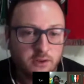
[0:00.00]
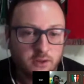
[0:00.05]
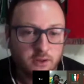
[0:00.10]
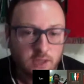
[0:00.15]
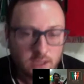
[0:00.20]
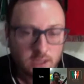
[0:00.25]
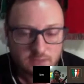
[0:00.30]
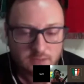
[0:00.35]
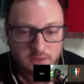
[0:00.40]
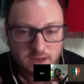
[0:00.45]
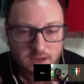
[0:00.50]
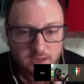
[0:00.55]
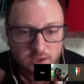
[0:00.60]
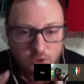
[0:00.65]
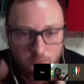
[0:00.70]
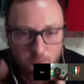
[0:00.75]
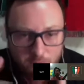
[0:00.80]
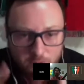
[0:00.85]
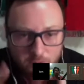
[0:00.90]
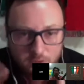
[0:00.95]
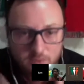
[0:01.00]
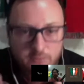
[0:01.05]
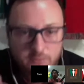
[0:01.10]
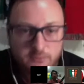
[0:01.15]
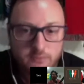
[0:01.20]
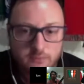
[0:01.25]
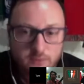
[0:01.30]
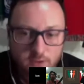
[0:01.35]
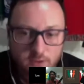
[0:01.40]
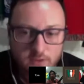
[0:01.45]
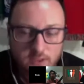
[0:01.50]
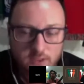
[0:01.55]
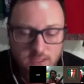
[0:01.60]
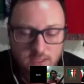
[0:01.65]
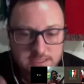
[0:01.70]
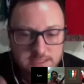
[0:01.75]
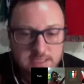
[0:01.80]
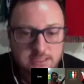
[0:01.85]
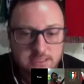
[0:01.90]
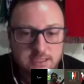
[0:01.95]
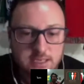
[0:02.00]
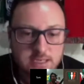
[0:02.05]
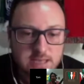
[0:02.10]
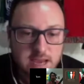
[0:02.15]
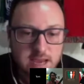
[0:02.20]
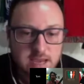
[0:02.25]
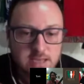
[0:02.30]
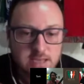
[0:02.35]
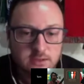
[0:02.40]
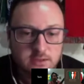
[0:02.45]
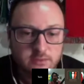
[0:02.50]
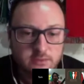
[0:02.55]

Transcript: They've had a couple of consistent days of